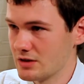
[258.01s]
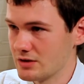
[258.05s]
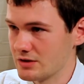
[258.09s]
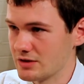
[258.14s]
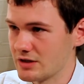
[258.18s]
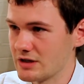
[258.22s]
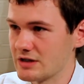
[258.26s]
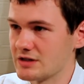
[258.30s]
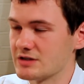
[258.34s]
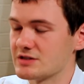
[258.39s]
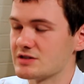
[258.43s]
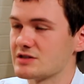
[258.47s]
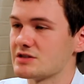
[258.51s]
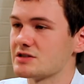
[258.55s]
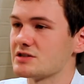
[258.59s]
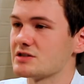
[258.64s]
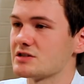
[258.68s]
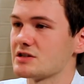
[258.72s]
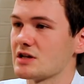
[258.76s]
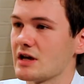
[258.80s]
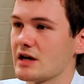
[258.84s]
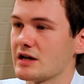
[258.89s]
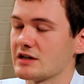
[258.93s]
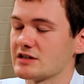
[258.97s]

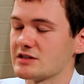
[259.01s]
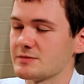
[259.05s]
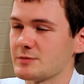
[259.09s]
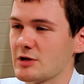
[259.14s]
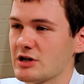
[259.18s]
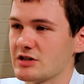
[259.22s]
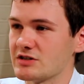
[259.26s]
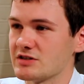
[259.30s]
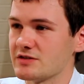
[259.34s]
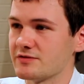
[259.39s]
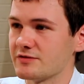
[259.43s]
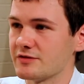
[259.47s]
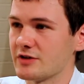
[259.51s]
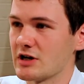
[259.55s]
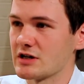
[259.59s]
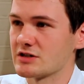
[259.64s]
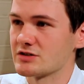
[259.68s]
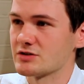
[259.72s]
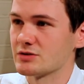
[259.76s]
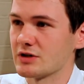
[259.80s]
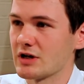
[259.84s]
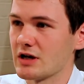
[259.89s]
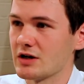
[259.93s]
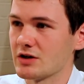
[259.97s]
these experts in
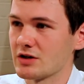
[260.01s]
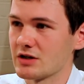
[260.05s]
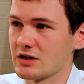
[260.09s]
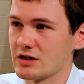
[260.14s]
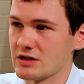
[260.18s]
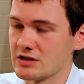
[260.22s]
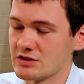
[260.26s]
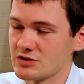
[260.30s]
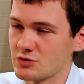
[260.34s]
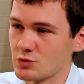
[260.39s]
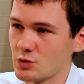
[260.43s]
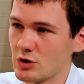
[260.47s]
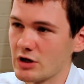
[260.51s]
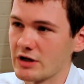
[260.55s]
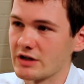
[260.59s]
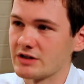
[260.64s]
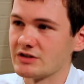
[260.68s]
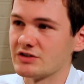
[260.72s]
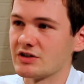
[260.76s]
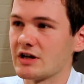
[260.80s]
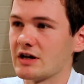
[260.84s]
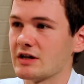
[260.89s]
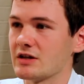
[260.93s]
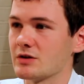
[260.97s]
fractional calculus, working
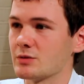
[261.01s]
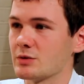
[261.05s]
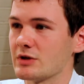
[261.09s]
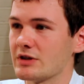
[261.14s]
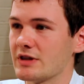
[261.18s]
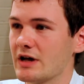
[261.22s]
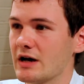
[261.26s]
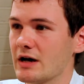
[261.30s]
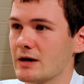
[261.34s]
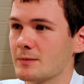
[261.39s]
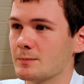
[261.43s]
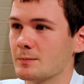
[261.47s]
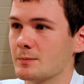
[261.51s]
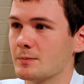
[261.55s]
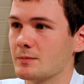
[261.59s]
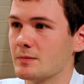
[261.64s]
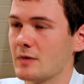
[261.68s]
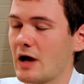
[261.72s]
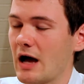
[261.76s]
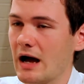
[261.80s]
together with them.